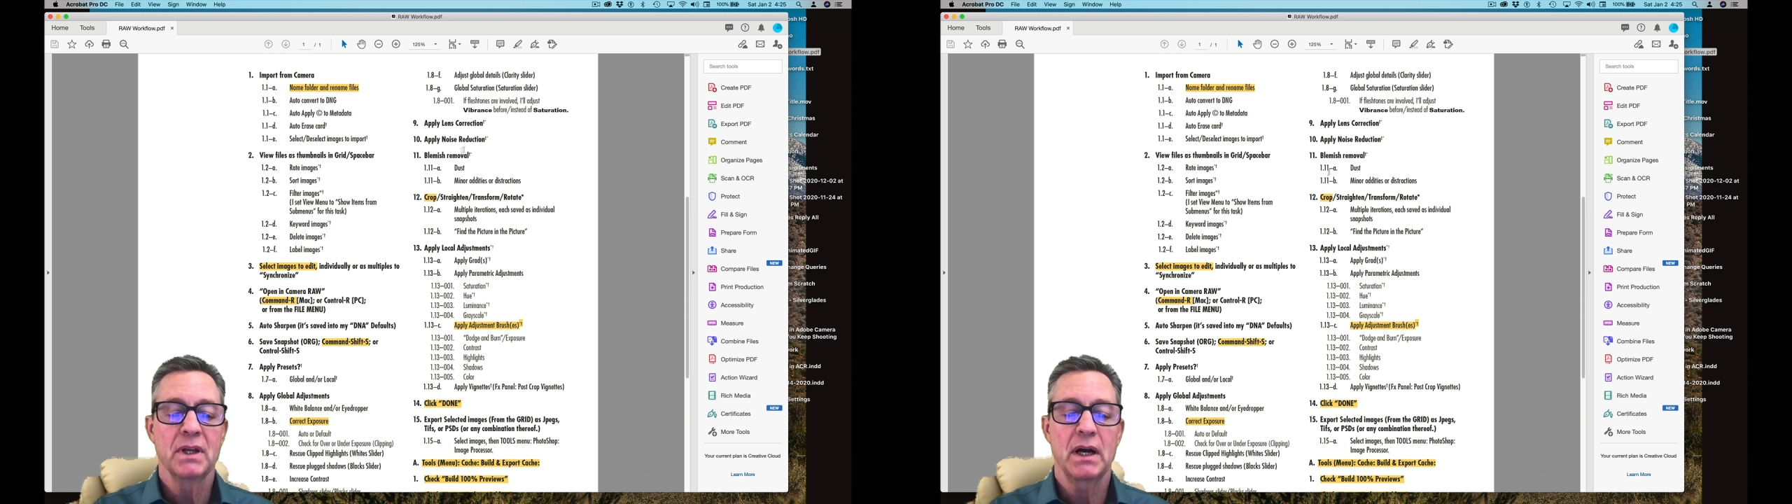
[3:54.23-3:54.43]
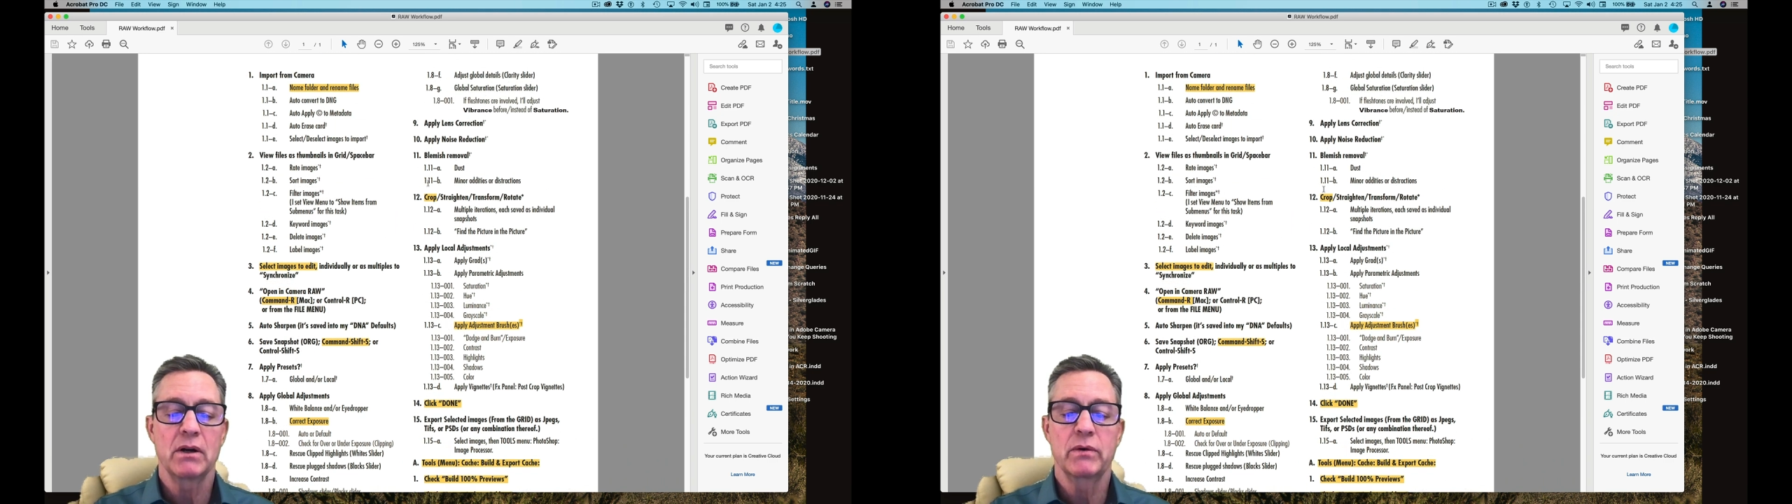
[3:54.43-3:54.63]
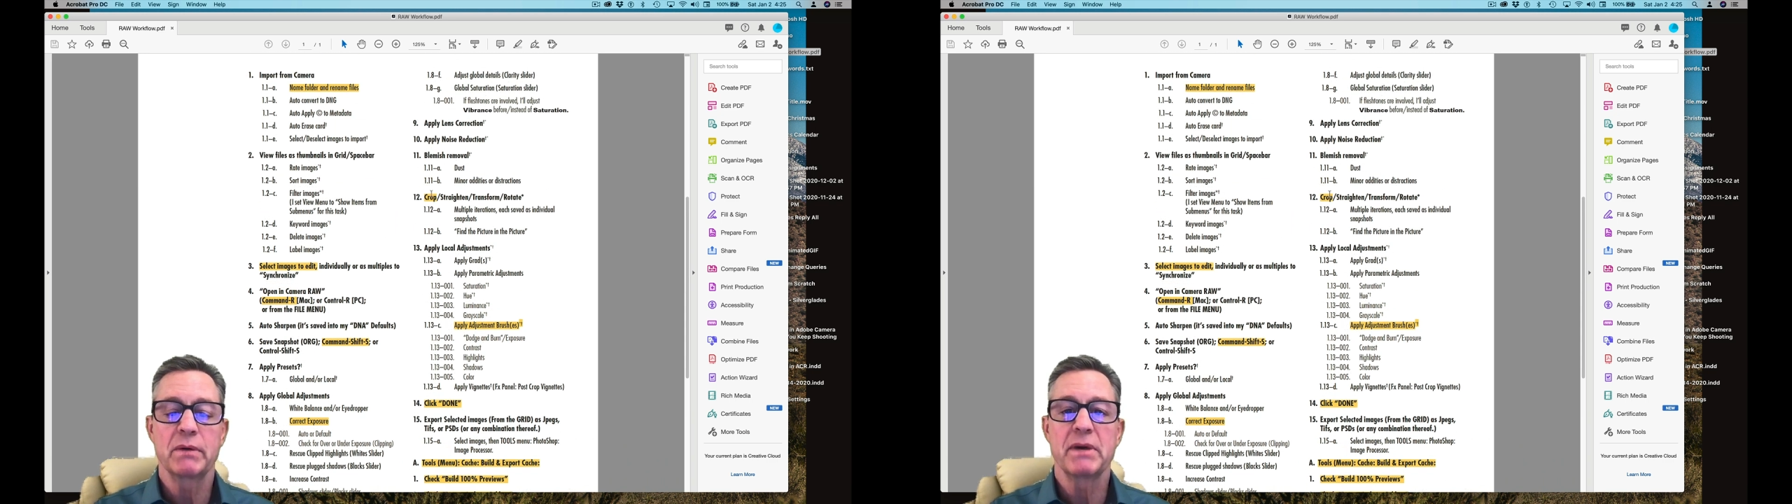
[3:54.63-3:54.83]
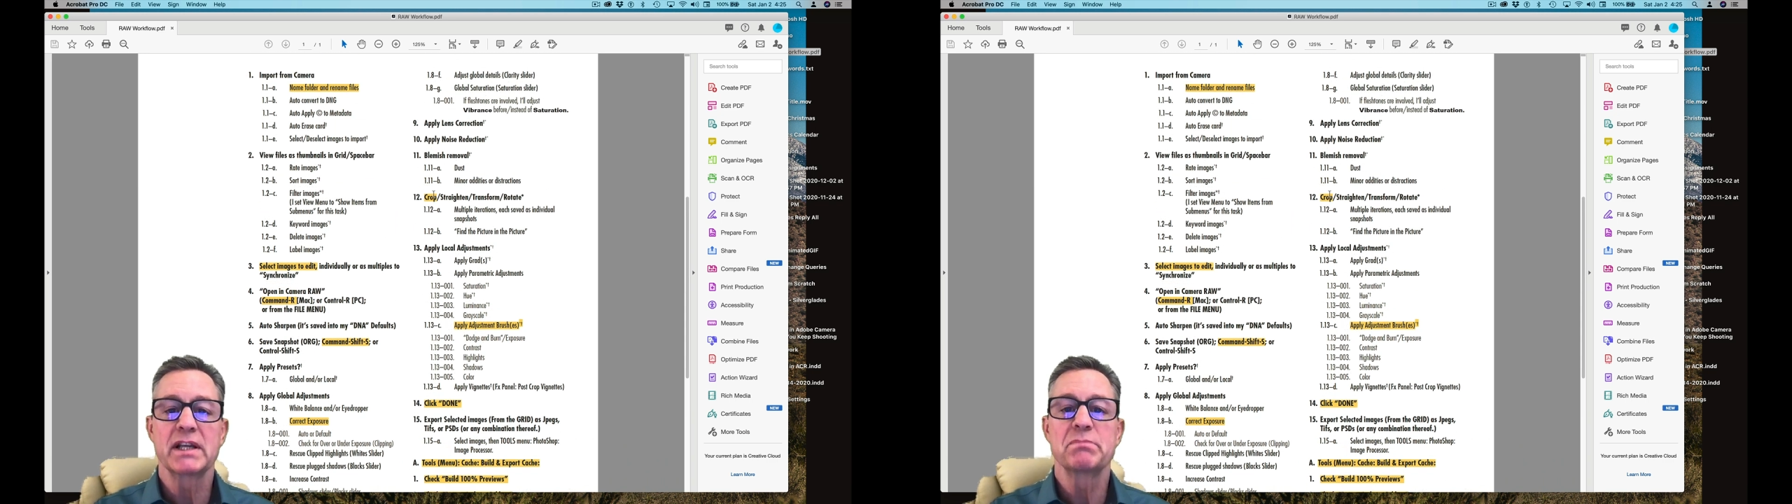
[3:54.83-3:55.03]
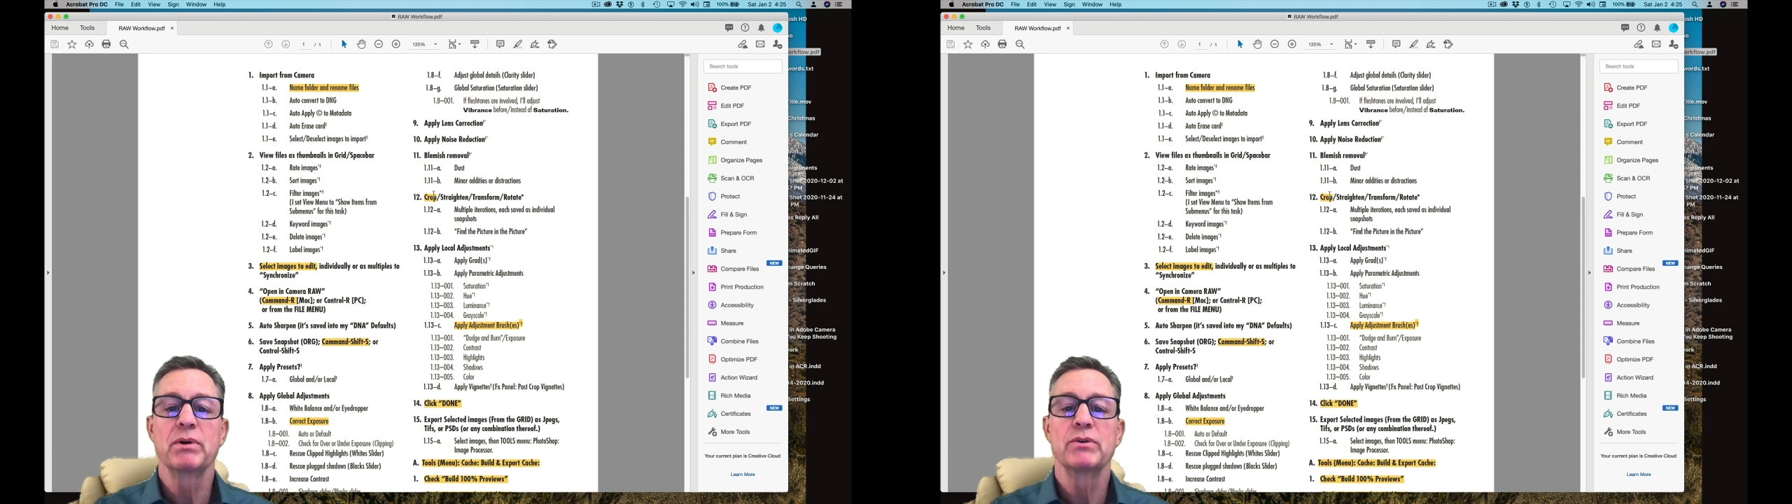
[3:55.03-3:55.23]
I'll correct my
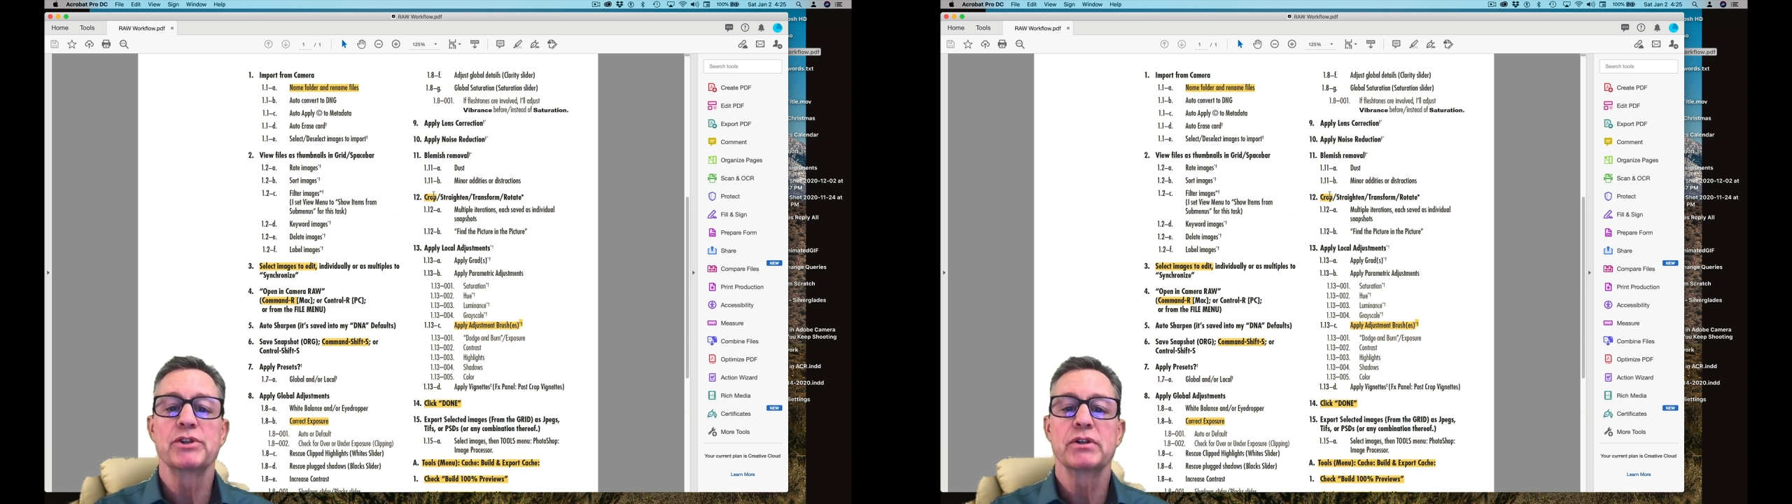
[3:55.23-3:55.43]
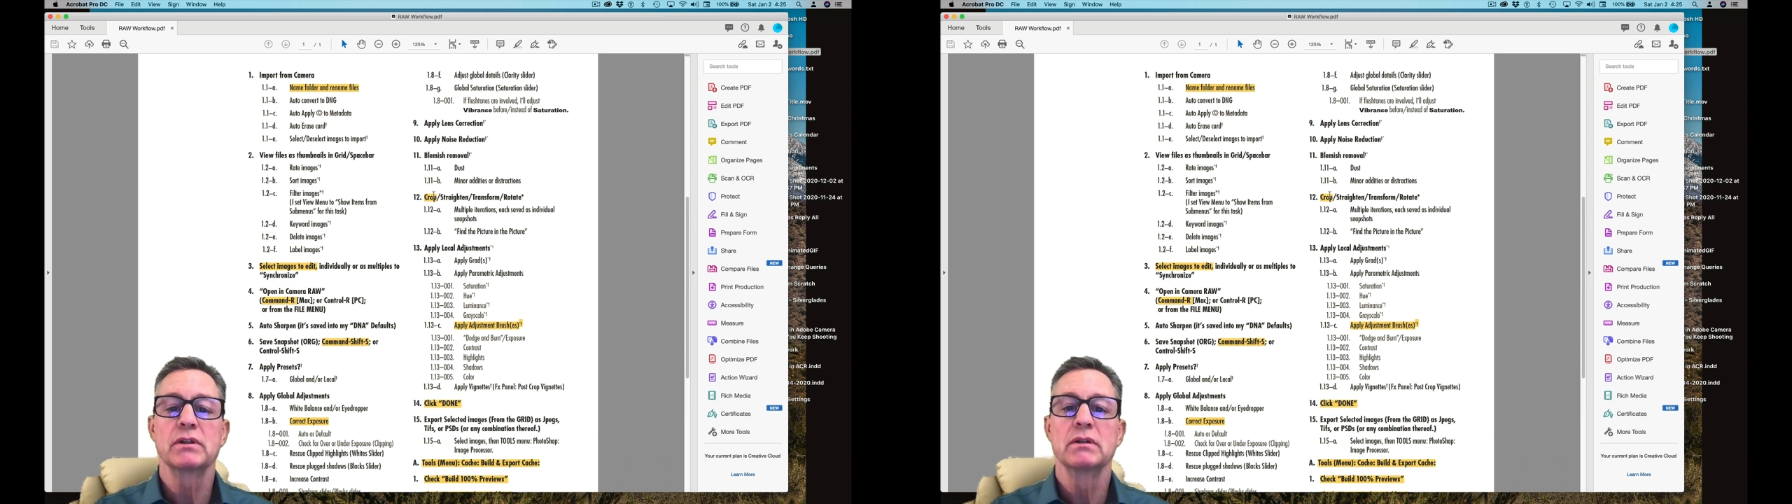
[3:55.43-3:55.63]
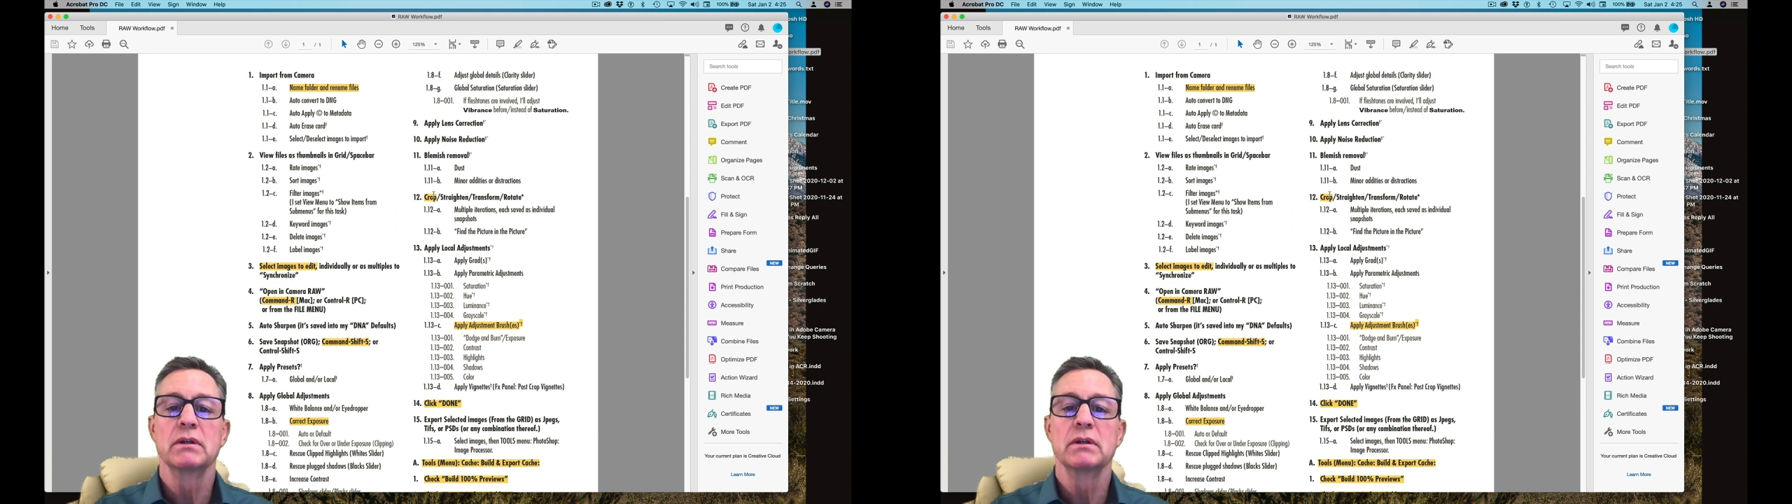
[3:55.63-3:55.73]
exposure.